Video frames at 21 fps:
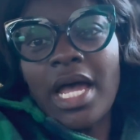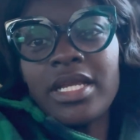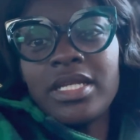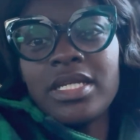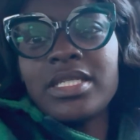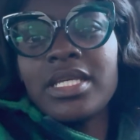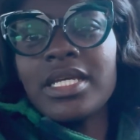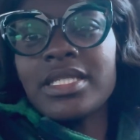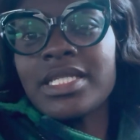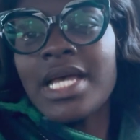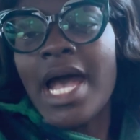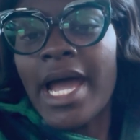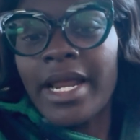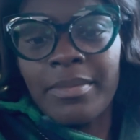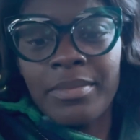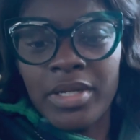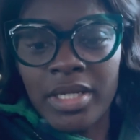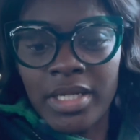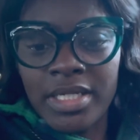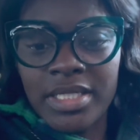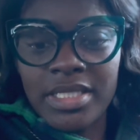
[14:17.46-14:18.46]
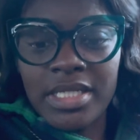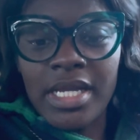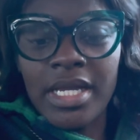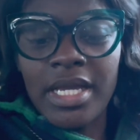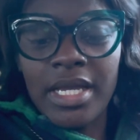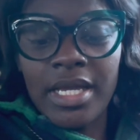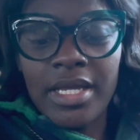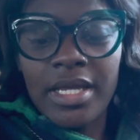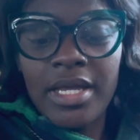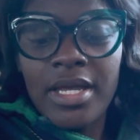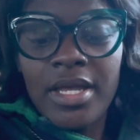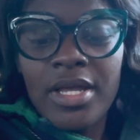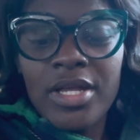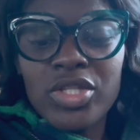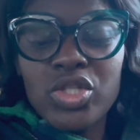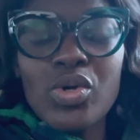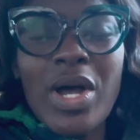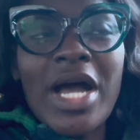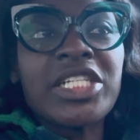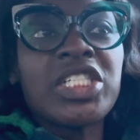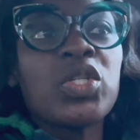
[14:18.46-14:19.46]
get tired of being sad.
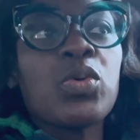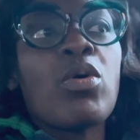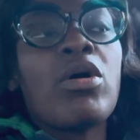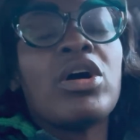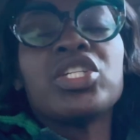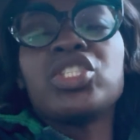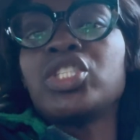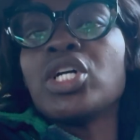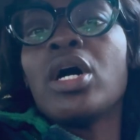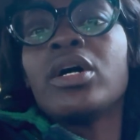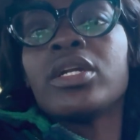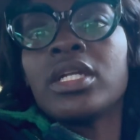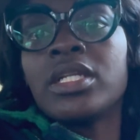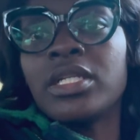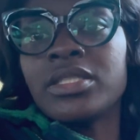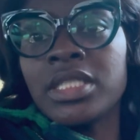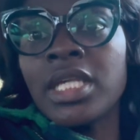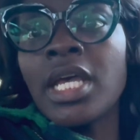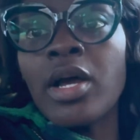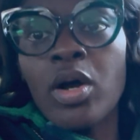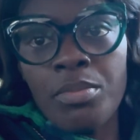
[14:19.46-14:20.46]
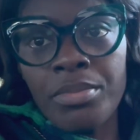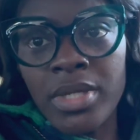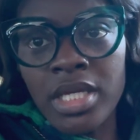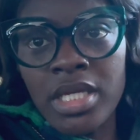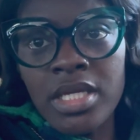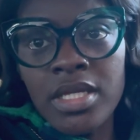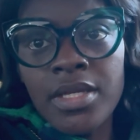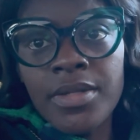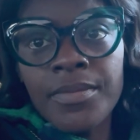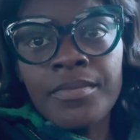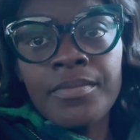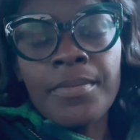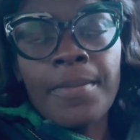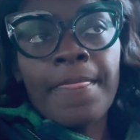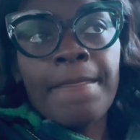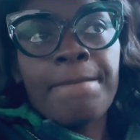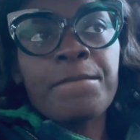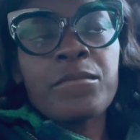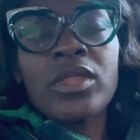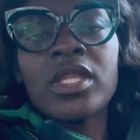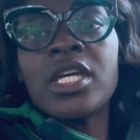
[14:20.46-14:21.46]
So I just want y'all to tell me
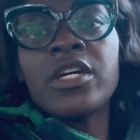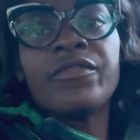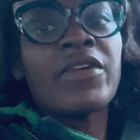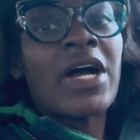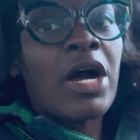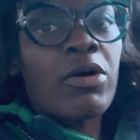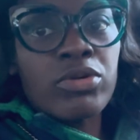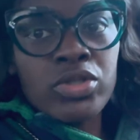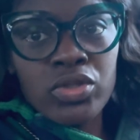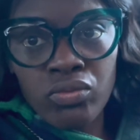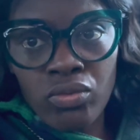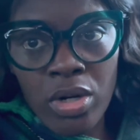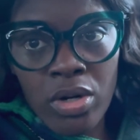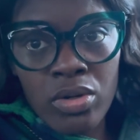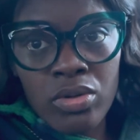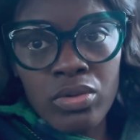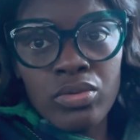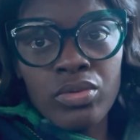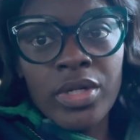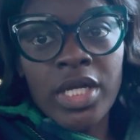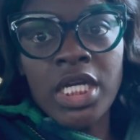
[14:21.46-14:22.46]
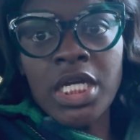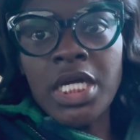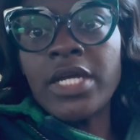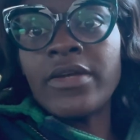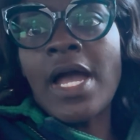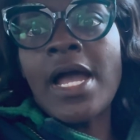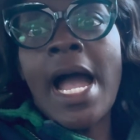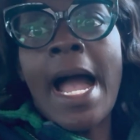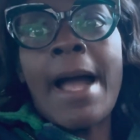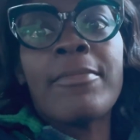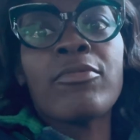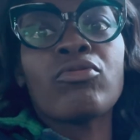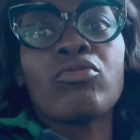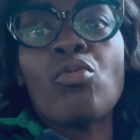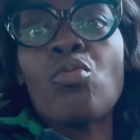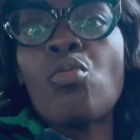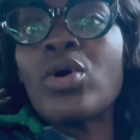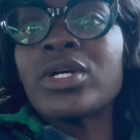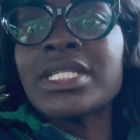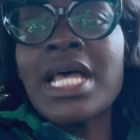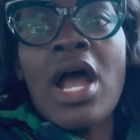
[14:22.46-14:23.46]
if I was wrong.
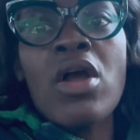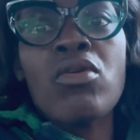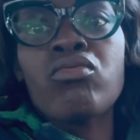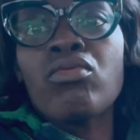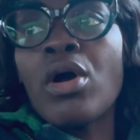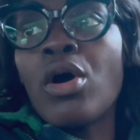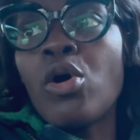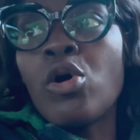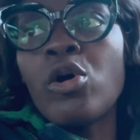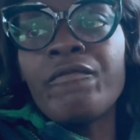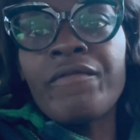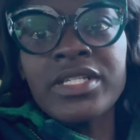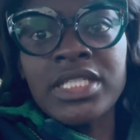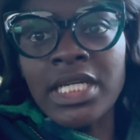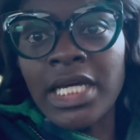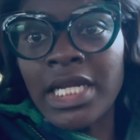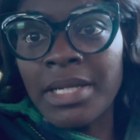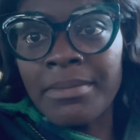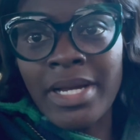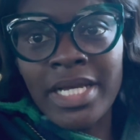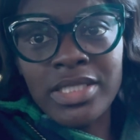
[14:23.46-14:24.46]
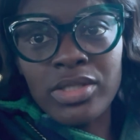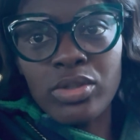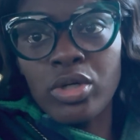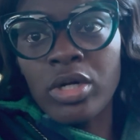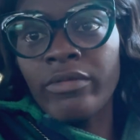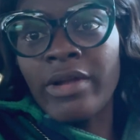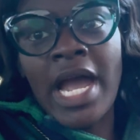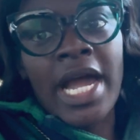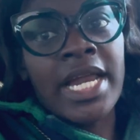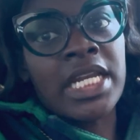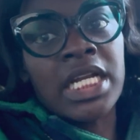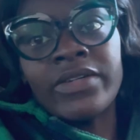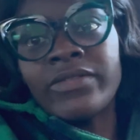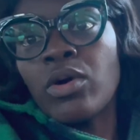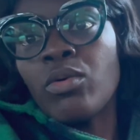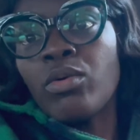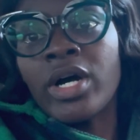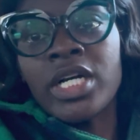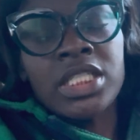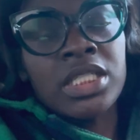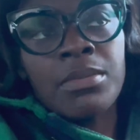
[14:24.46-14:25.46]
Was I wrong for telling my story? I never
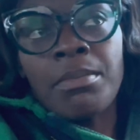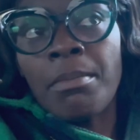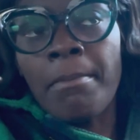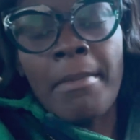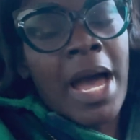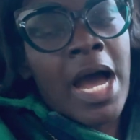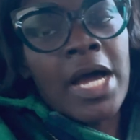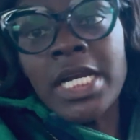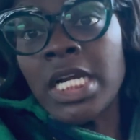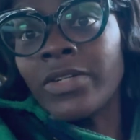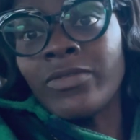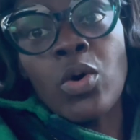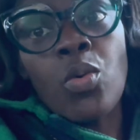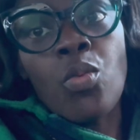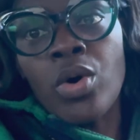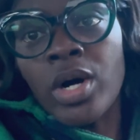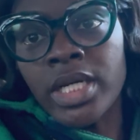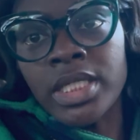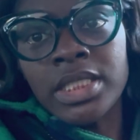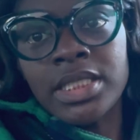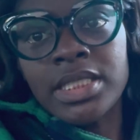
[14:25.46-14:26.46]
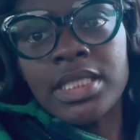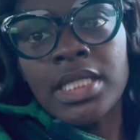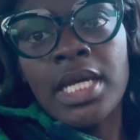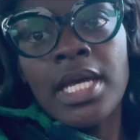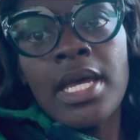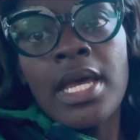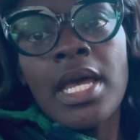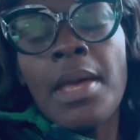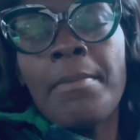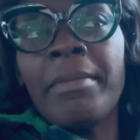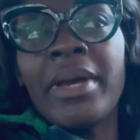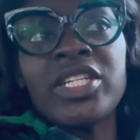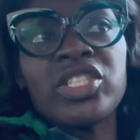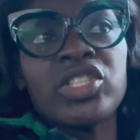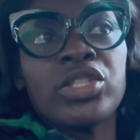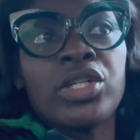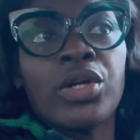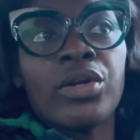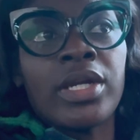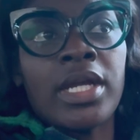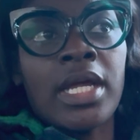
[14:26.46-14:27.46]
once
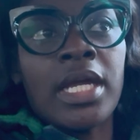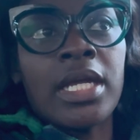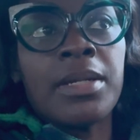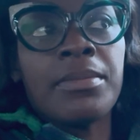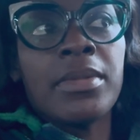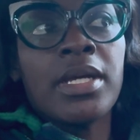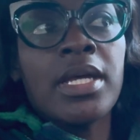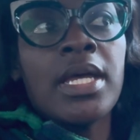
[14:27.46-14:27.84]
mentioned her name.